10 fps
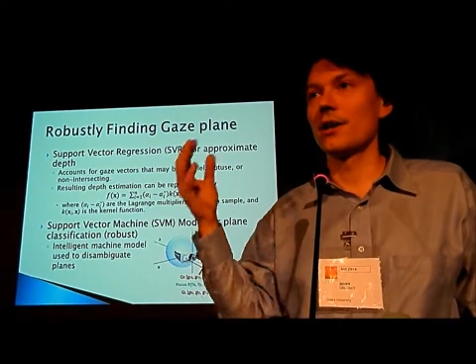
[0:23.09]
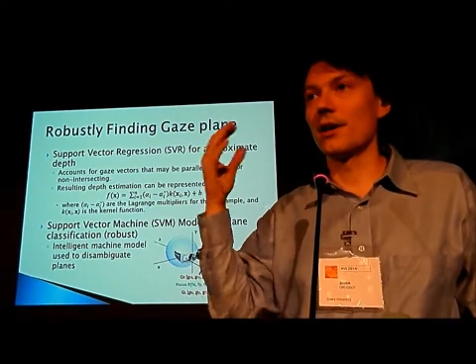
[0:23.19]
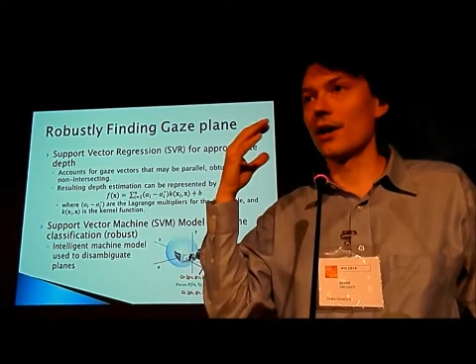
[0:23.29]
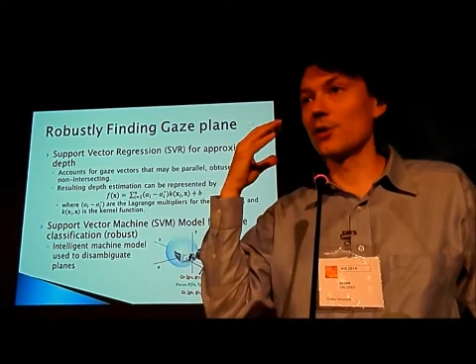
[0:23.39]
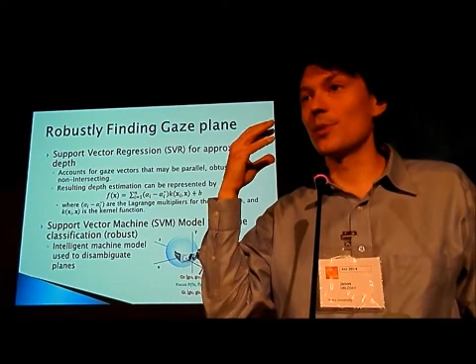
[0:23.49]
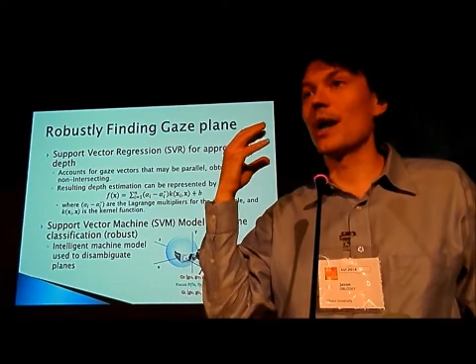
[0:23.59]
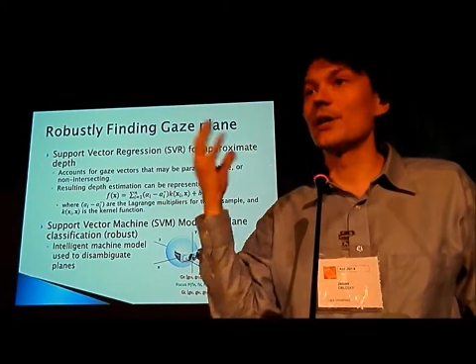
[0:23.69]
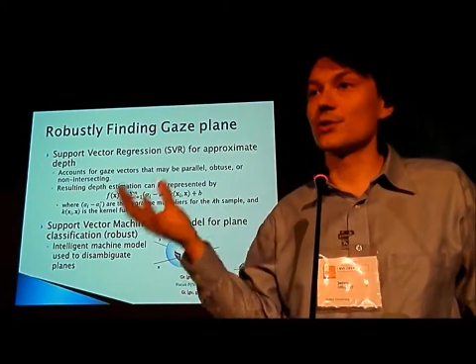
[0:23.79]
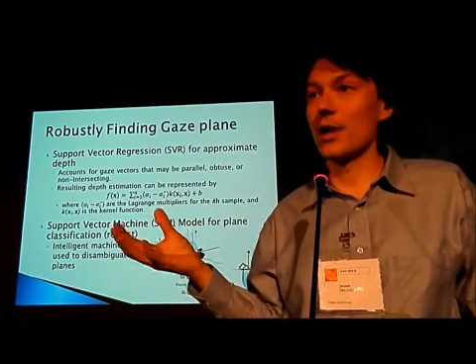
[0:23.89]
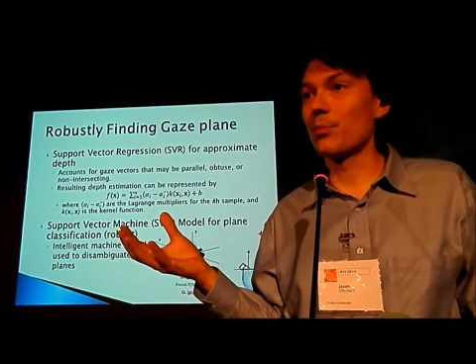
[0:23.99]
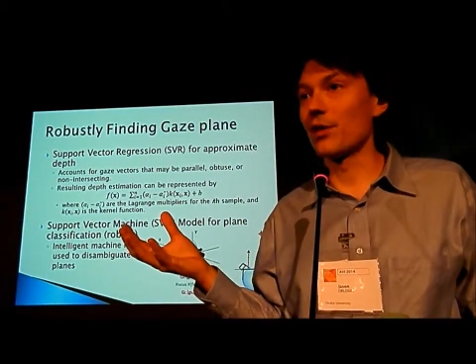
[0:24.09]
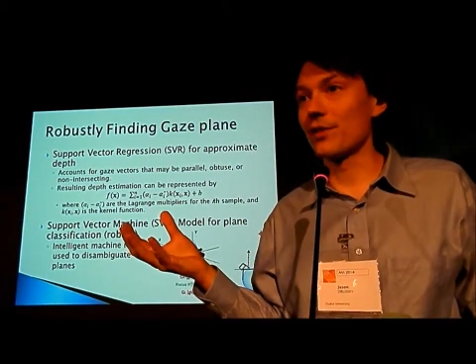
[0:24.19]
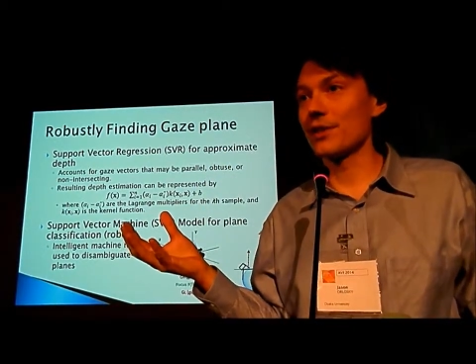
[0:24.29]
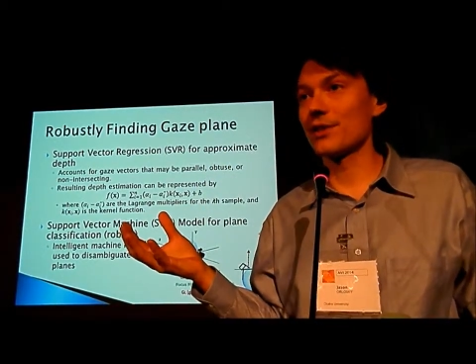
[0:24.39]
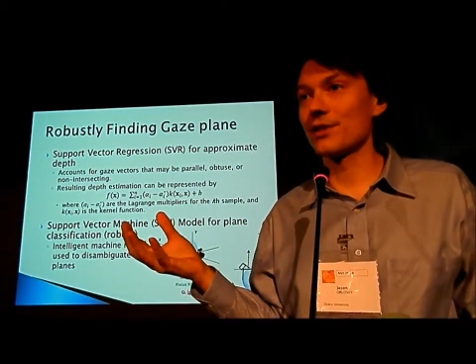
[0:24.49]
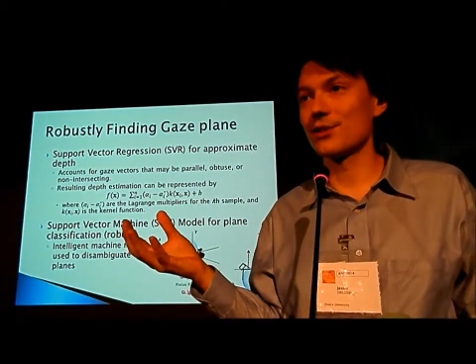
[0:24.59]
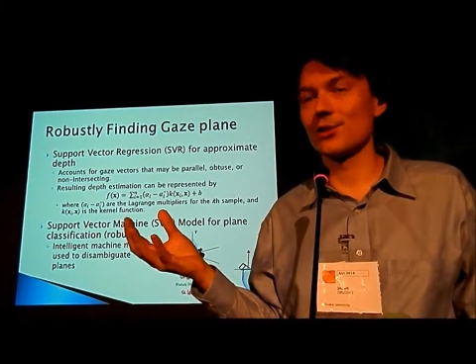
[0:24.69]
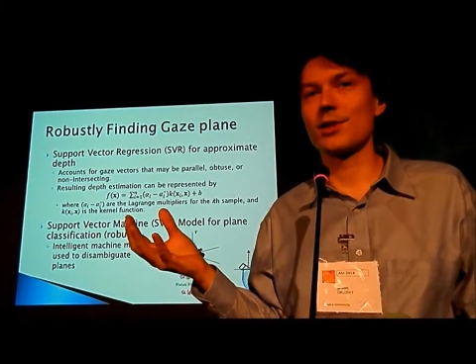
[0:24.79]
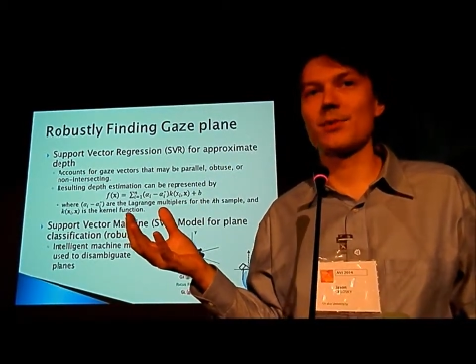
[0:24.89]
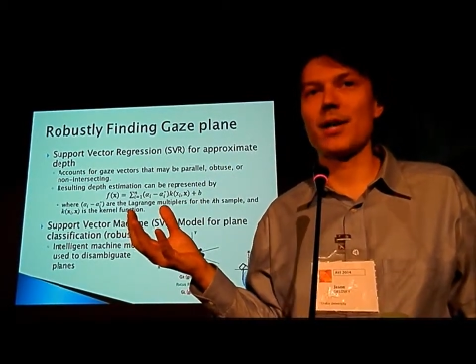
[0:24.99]
The human eyes are not perfect, so
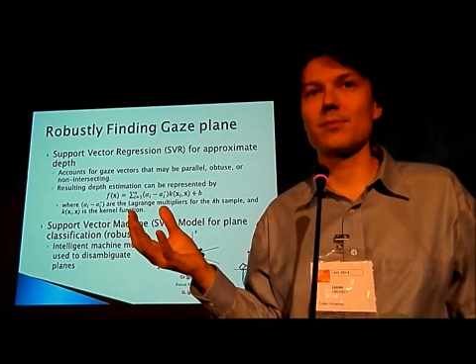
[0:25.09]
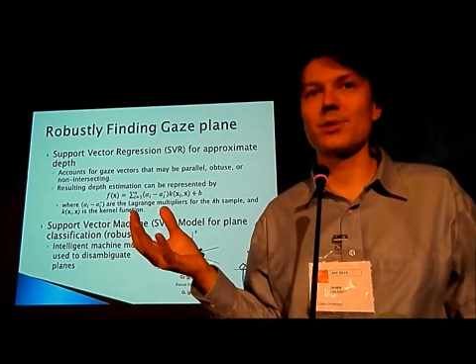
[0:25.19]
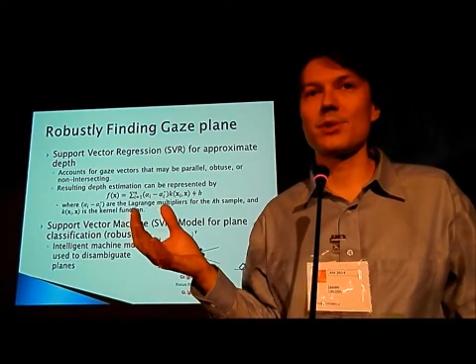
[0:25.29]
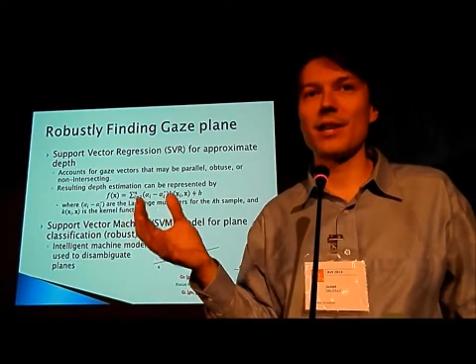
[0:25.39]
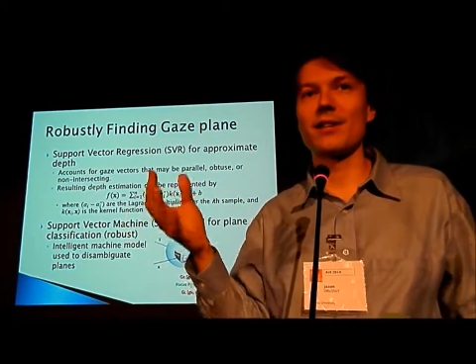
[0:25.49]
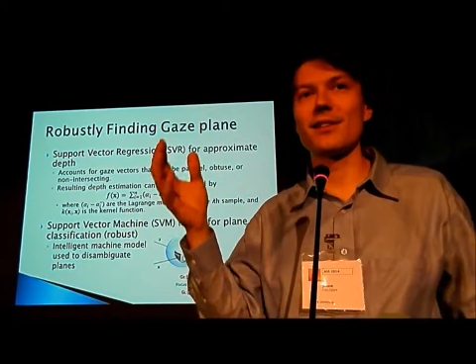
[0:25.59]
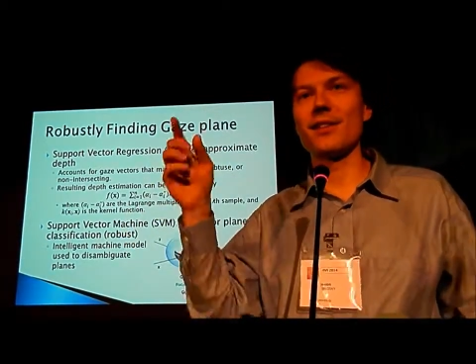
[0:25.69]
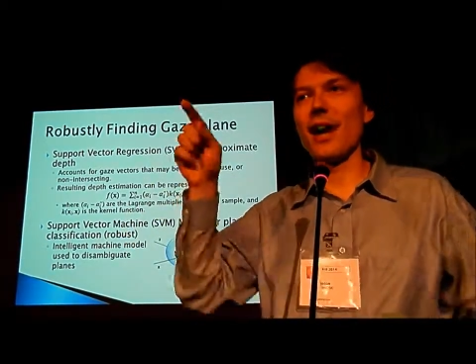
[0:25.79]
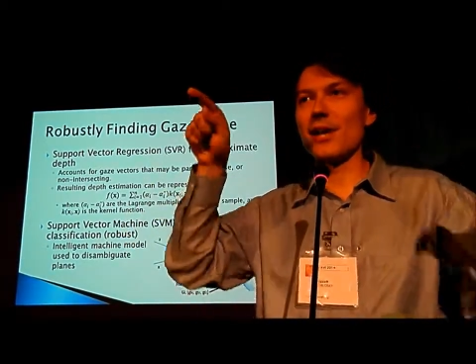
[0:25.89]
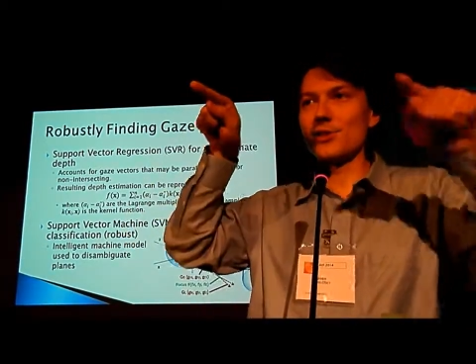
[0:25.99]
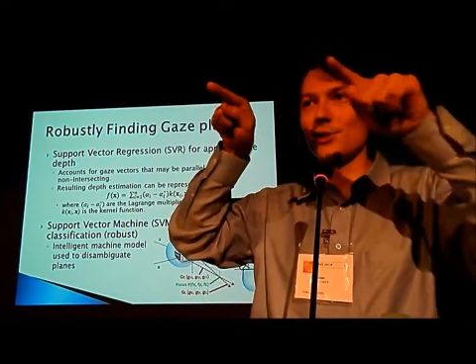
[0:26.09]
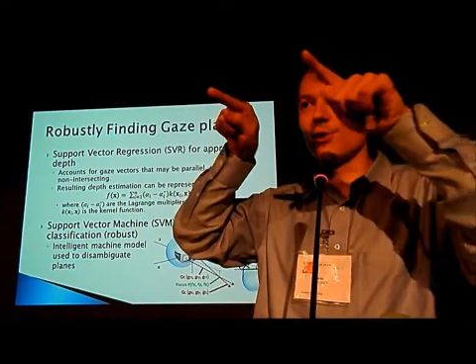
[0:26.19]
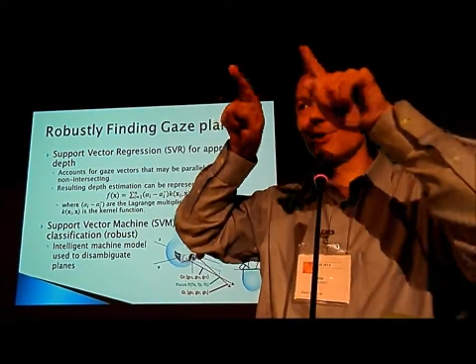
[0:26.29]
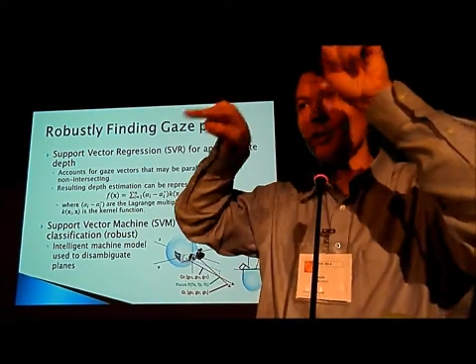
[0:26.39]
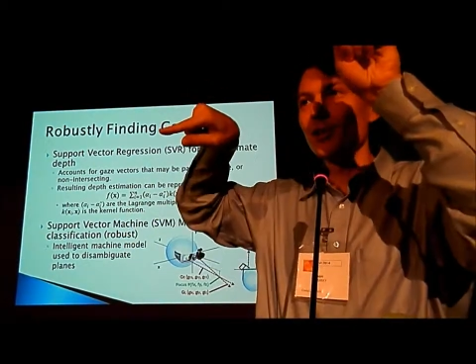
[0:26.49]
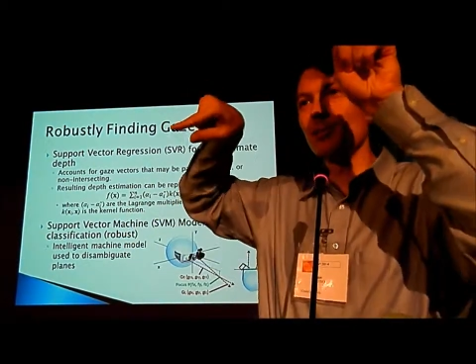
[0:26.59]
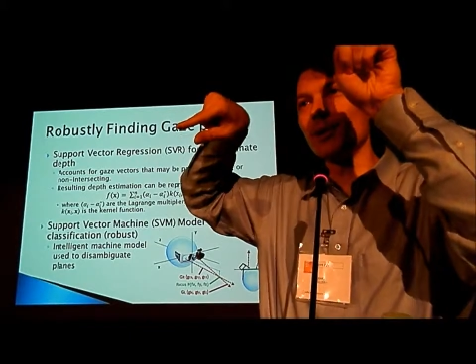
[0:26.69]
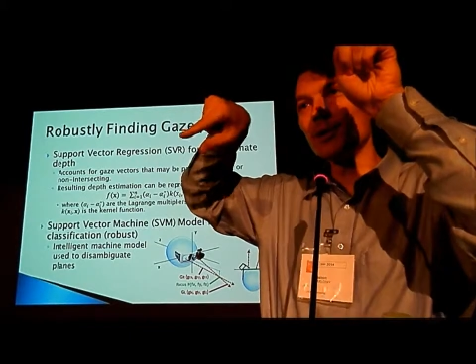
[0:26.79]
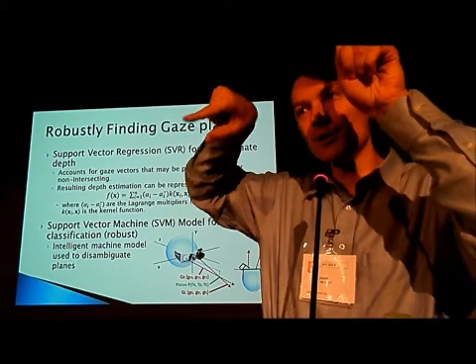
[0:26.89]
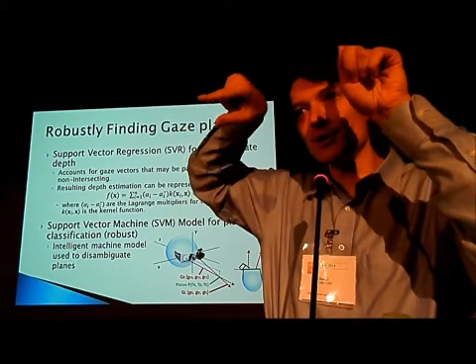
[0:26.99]
sometimes you get eyes that are a little
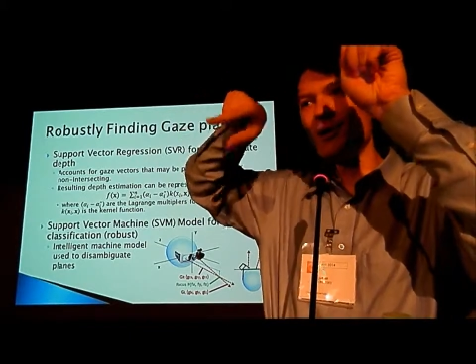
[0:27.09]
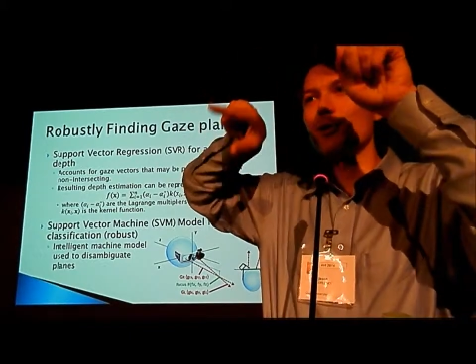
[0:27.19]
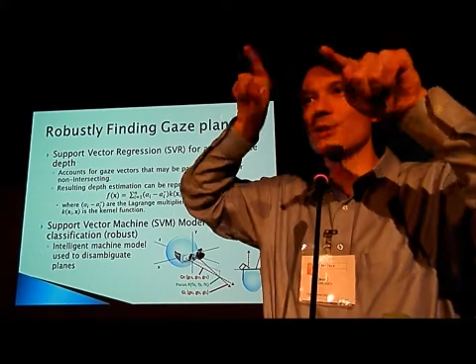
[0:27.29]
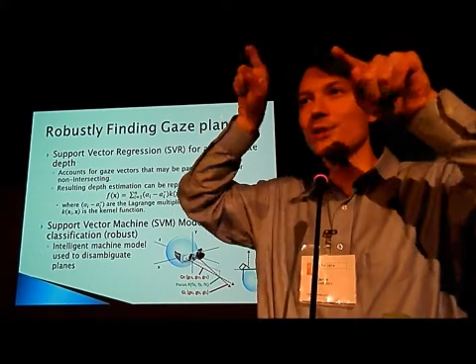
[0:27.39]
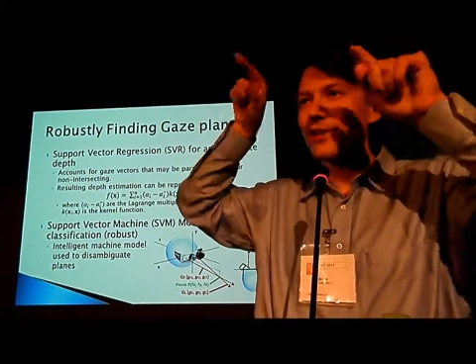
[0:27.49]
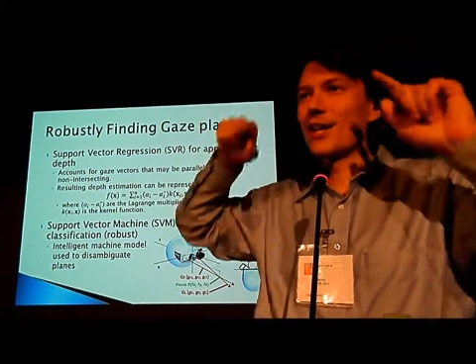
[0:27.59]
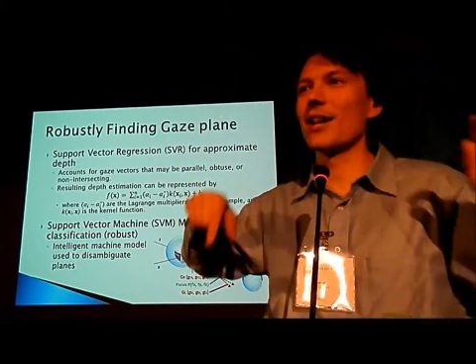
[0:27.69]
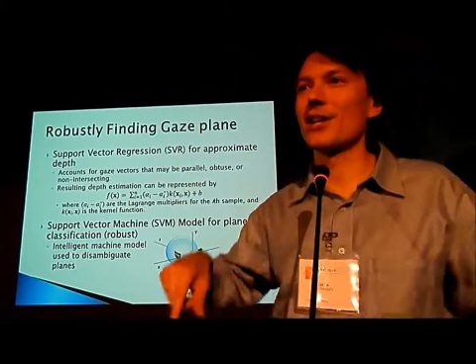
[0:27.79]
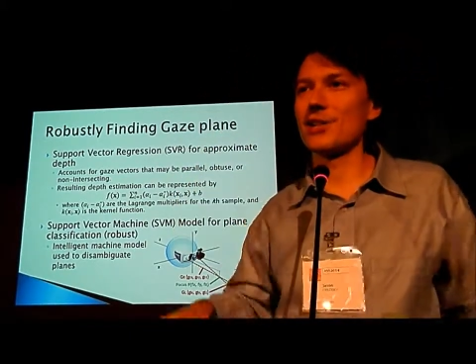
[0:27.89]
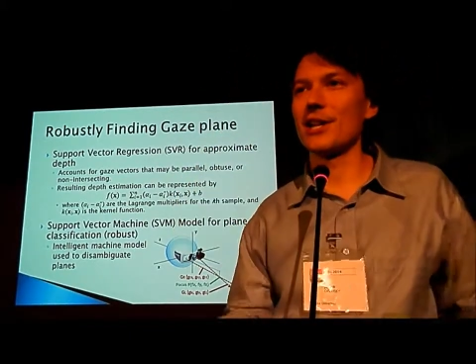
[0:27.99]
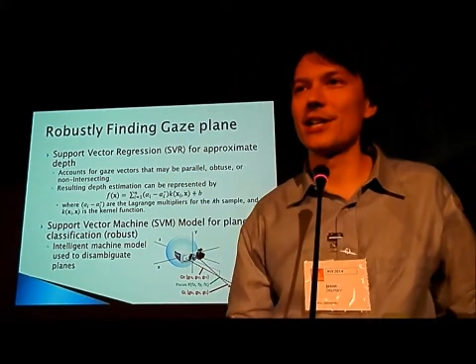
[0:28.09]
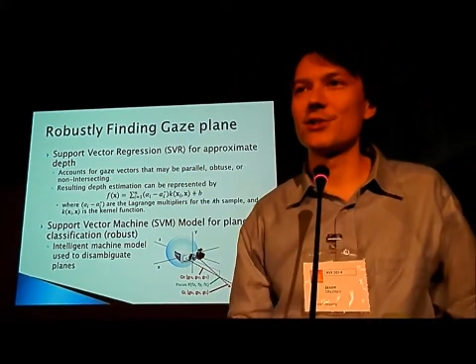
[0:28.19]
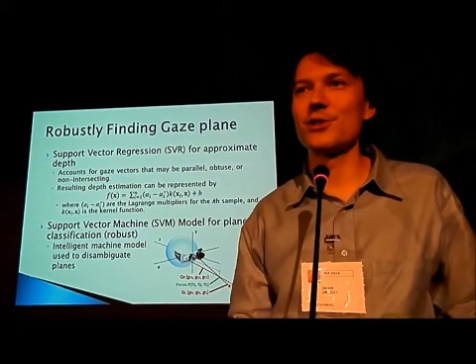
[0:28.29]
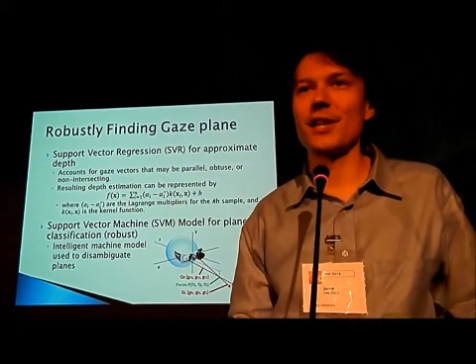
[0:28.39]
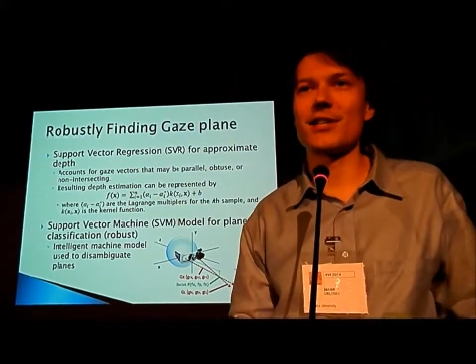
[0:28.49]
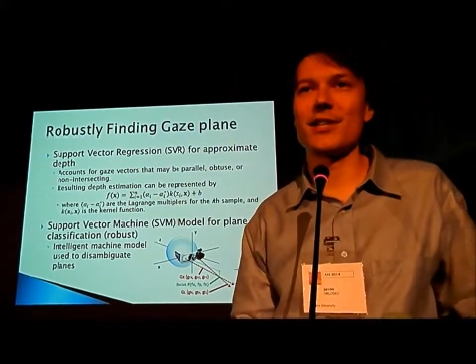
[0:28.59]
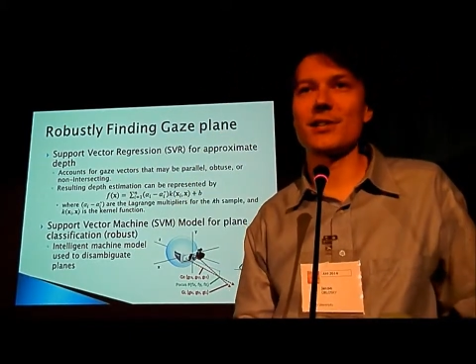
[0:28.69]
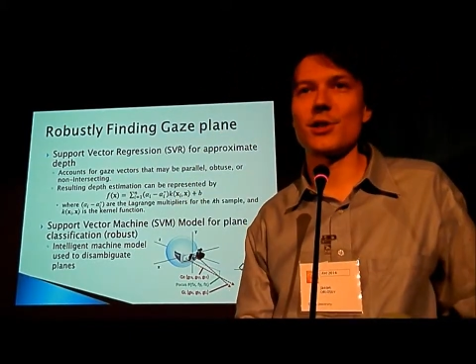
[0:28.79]
bit cuckoo and not exactly intersecting.